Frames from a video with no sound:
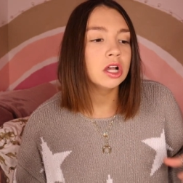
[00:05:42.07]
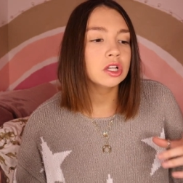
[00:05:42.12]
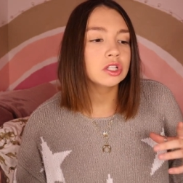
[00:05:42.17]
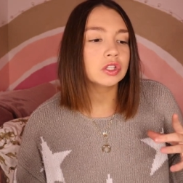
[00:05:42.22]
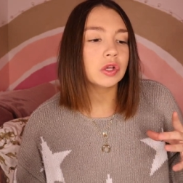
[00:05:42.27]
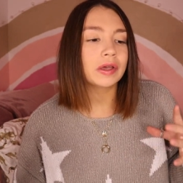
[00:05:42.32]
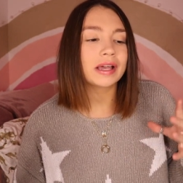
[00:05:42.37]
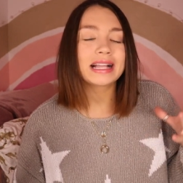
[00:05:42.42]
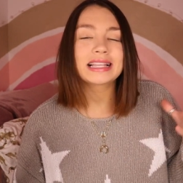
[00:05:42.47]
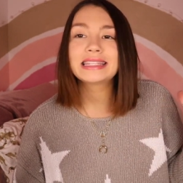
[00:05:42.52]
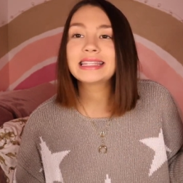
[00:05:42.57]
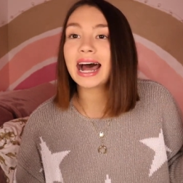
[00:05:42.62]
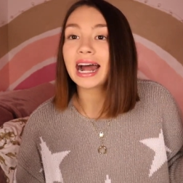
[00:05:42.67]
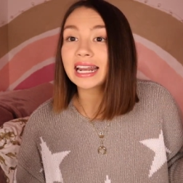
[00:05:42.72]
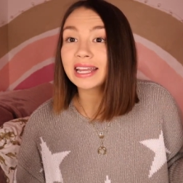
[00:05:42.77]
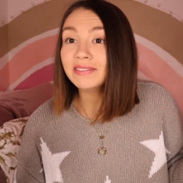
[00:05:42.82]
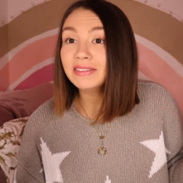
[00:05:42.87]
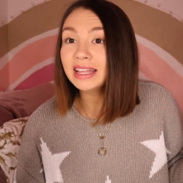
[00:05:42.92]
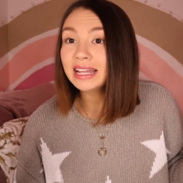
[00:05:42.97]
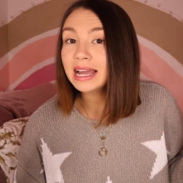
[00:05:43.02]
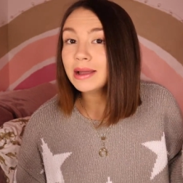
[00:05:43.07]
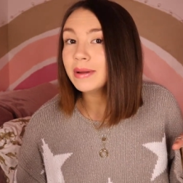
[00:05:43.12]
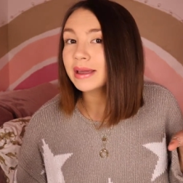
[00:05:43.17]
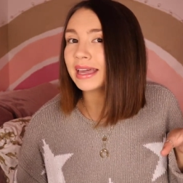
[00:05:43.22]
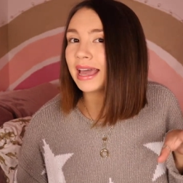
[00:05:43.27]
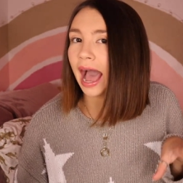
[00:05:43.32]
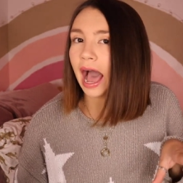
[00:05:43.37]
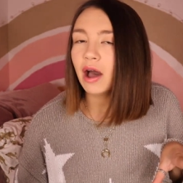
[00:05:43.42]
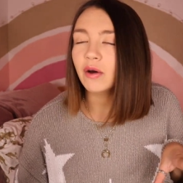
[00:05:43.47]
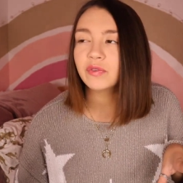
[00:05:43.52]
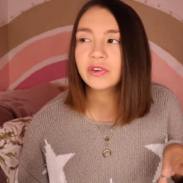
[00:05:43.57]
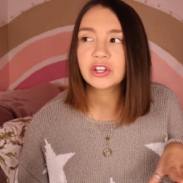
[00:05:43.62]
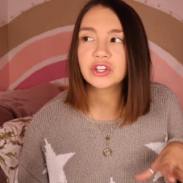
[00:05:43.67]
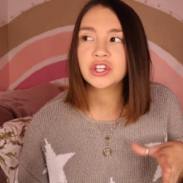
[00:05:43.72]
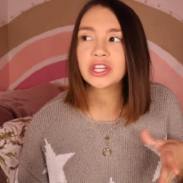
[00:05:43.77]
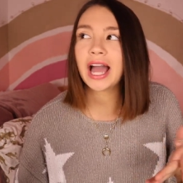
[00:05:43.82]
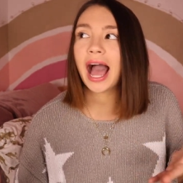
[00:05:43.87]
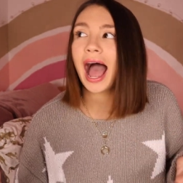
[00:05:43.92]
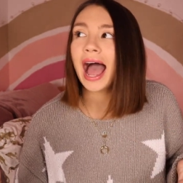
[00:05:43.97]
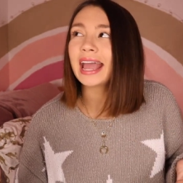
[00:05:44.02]
so like it's not even that I'm a
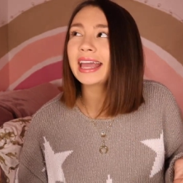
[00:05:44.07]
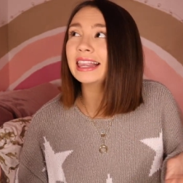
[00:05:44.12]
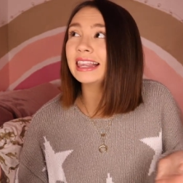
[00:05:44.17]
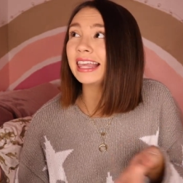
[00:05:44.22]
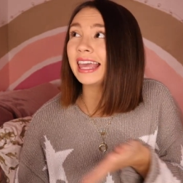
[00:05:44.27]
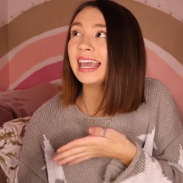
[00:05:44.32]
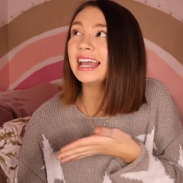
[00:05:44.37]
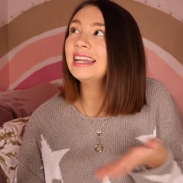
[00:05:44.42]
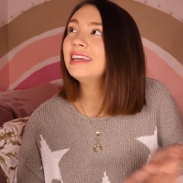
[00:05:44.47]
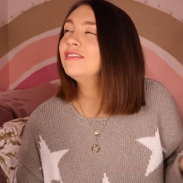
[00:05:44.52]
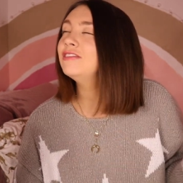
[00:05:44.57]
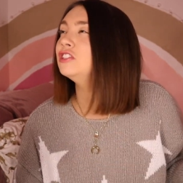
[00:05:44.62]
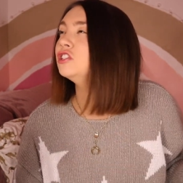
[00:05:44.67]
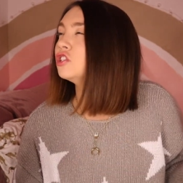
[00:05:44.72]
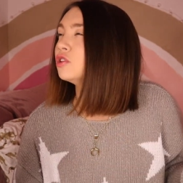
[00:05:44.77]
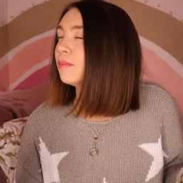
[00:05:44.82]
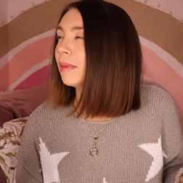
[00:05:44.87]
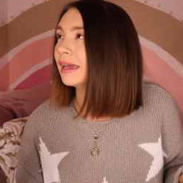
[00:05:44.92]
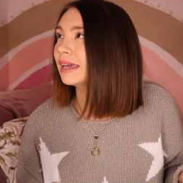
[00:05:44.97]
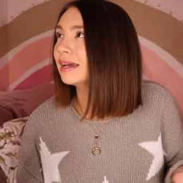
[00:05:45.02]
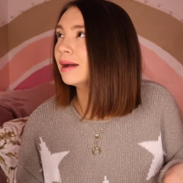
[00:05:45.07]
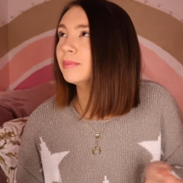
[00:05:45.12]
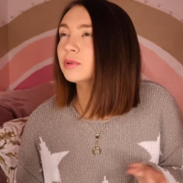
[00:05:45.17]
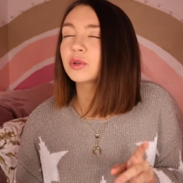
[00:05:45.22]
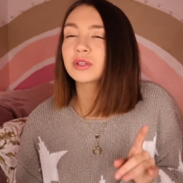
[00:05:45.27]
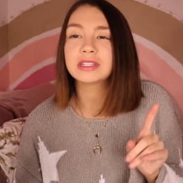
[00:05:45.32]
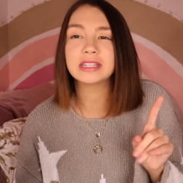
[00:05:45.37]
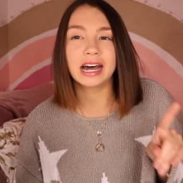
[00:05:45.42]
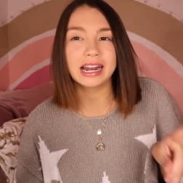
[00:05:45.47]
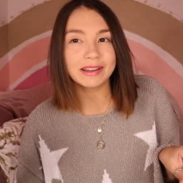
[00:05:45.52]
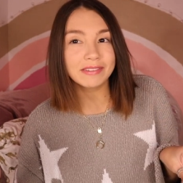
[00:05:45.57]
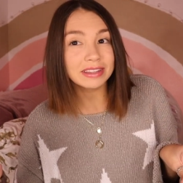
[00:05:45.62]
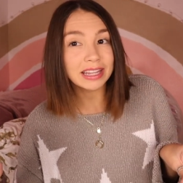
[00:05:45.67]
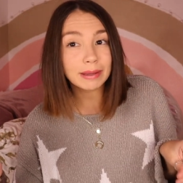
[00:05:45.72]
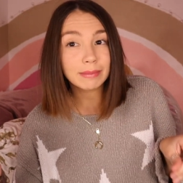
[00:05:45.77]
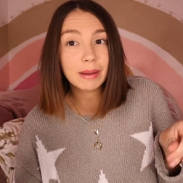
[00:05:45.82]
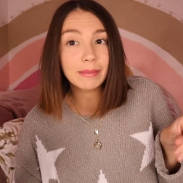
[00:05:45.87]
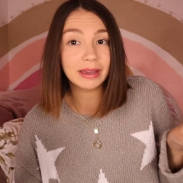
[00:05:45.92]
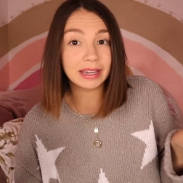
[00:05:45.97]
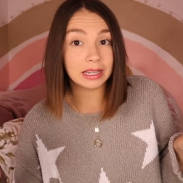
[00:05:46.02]
catfish like I can't even do makeup so it's not even
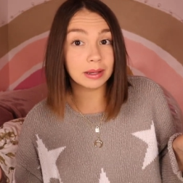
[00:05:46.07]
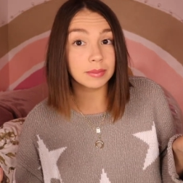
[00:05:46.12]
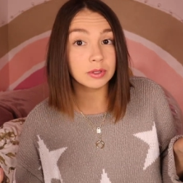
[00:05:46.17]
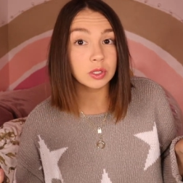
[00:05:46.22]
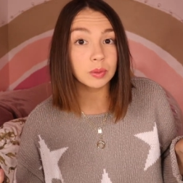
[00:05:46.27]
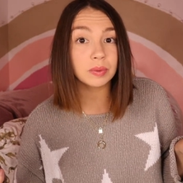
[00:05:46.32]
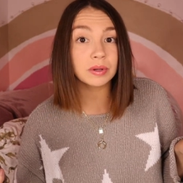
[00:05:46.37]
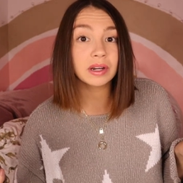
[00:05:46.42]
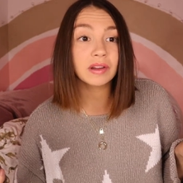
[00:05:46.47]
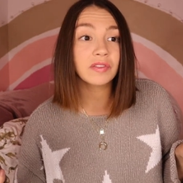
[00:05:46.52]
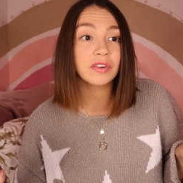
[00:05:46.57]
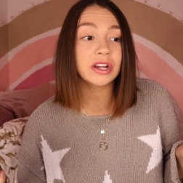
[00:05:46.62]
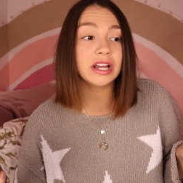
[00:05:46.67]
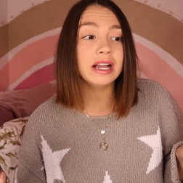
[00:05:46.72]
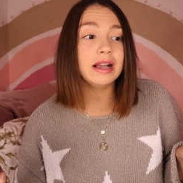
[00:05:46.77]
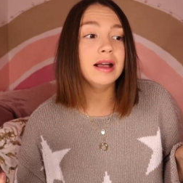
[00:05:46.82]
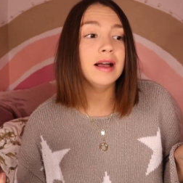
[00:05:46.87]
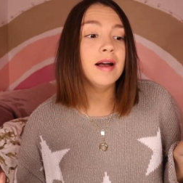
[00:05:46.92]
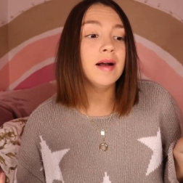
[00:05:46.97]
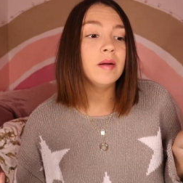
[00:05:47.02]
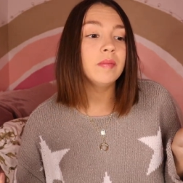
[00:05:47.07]
like my makeup's super different